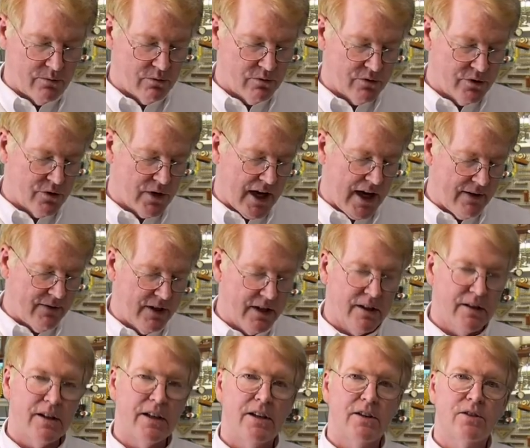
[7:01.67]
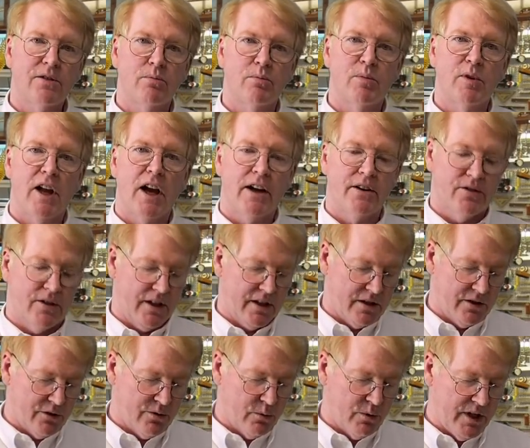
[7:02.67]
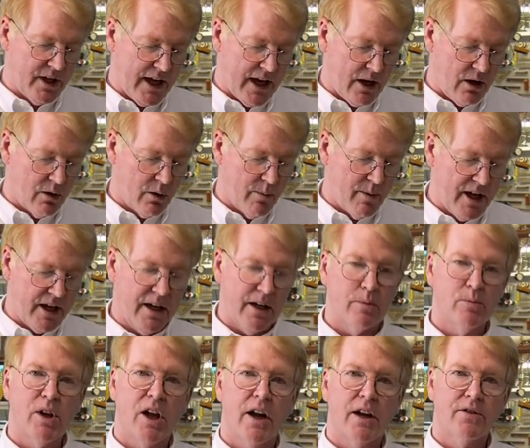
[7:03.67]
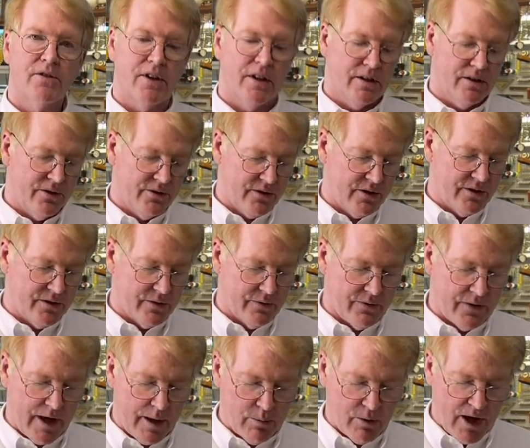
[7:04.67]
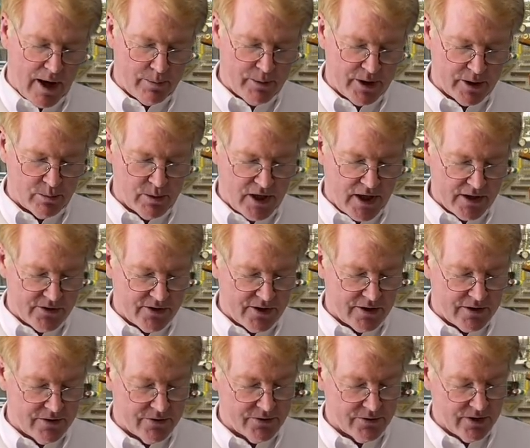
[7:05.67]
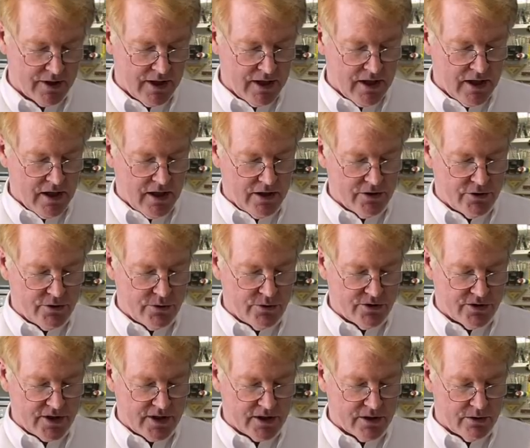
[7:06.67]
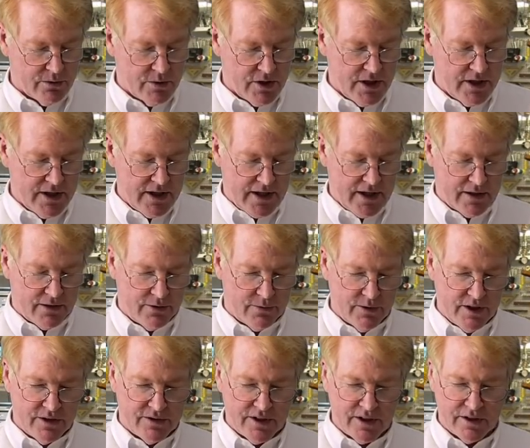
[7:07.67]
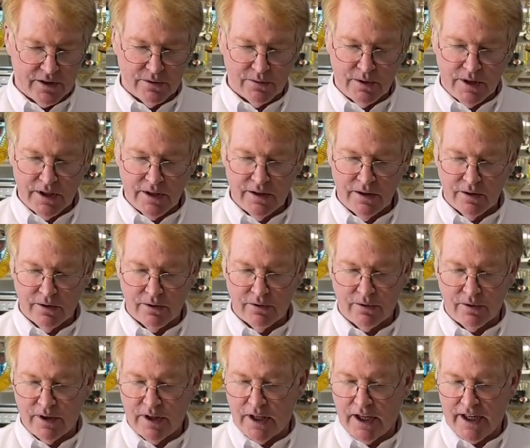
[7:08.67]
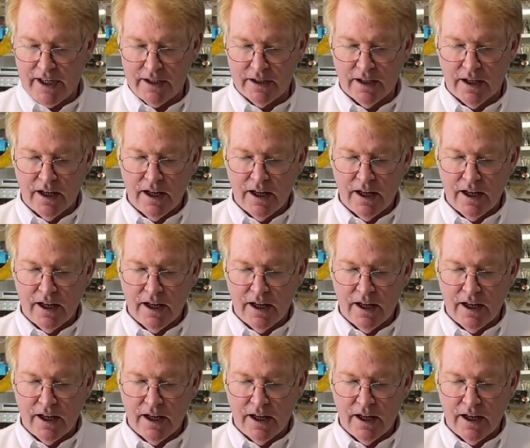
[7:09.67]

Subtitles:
driving these block signals. We now are making block signals. These are fiber optic block signals, a 2-signal one and a 3-signal one, or a 3-light.